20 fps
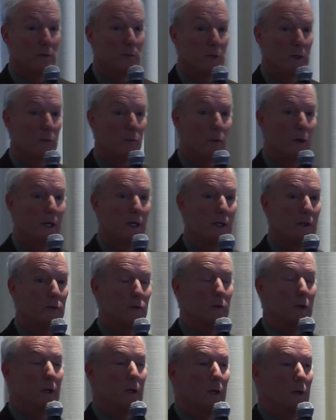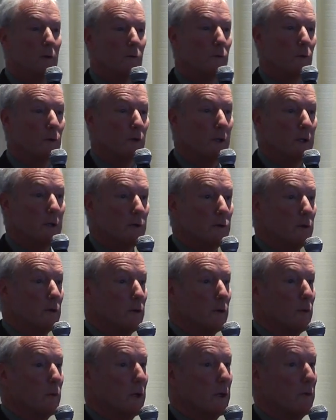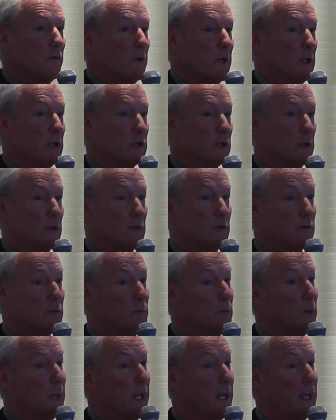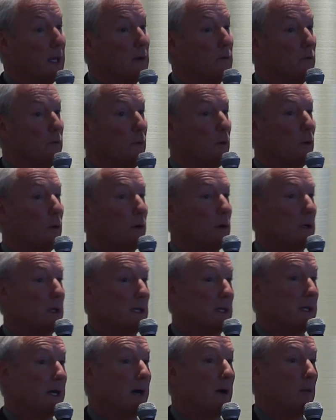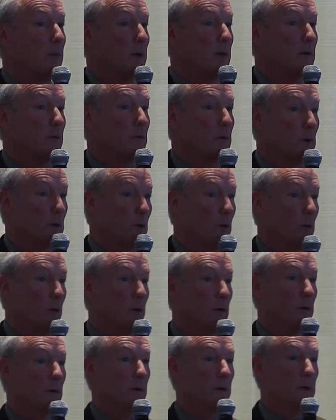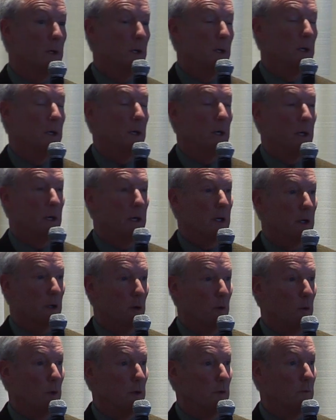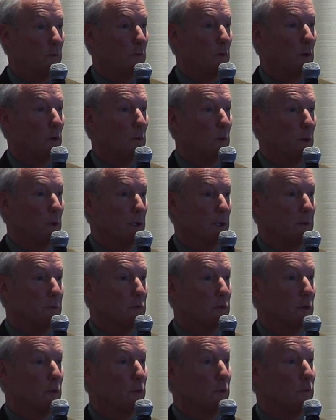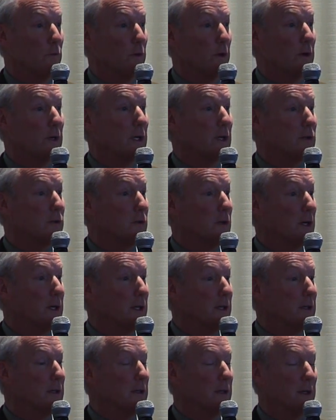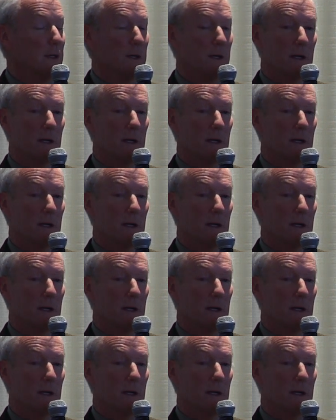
have been raised for the interior renovations and for an endowment for Gorton going forward. And so they're very excited.